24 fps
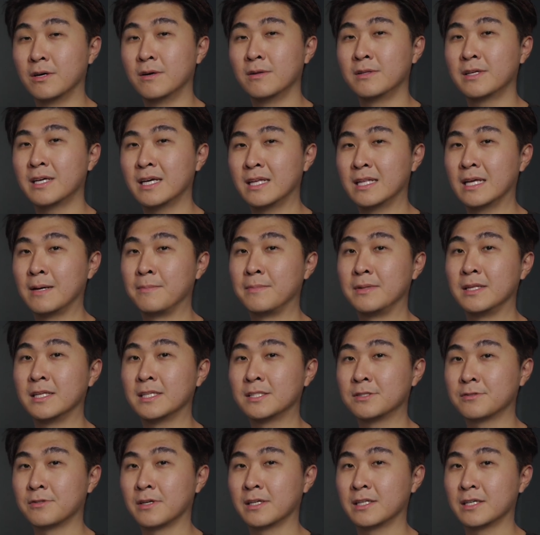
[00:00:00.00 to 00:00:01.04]
only an
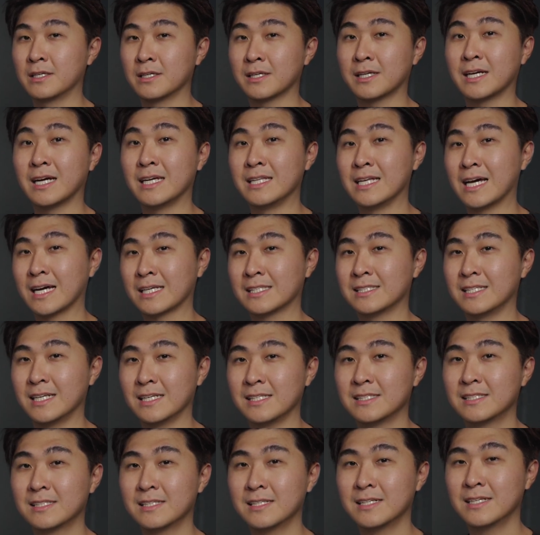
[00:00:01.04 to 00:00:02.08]
administrator can
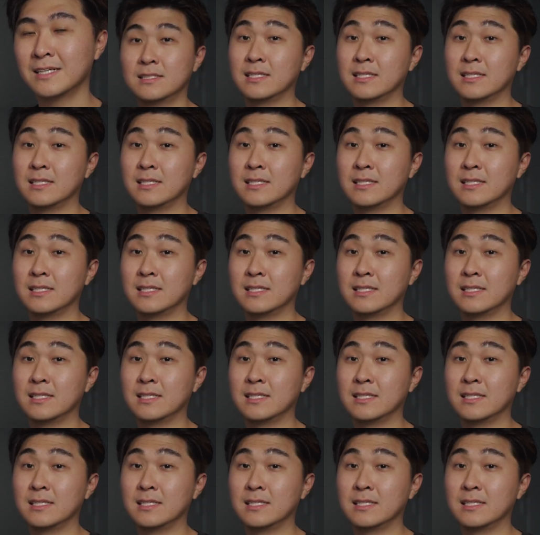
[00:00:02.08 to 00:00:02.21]
access.